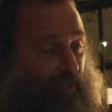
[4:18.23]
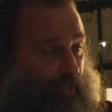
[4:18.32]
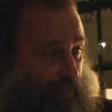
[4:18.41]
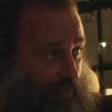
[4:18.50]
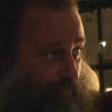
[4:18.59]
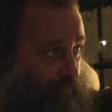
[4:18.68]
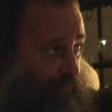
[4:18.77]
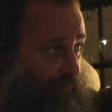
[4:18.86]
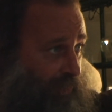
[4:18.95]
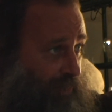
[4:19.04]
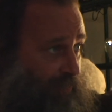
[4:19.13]
a
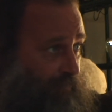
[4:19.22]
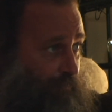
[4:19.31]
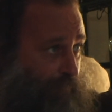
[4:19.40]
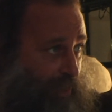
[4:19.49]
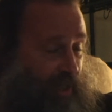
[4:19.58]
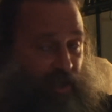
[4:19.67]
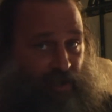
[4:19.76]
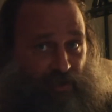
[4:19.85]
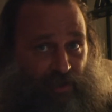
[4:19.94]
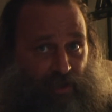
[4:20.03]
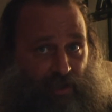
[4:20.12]
complete
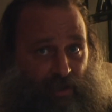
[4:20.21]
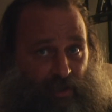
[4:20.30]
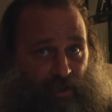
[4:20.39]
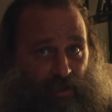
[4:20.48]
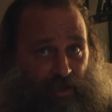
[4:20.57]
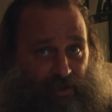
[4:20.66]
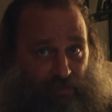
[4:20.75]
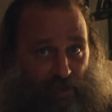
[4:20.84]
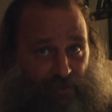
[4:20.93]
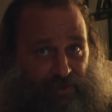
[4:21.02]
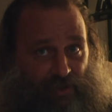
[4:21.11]
page. It's
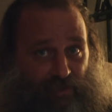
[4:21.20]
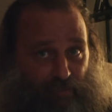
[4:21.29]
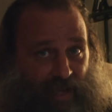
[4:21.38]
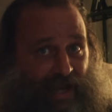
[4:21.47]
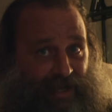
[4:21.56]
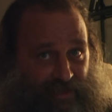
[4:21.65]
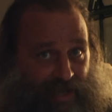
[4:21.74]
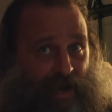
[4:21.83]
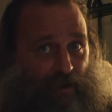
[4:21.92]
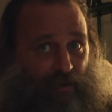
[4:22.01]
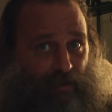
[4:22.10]
mostly blacked
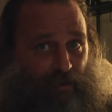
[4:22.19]
out.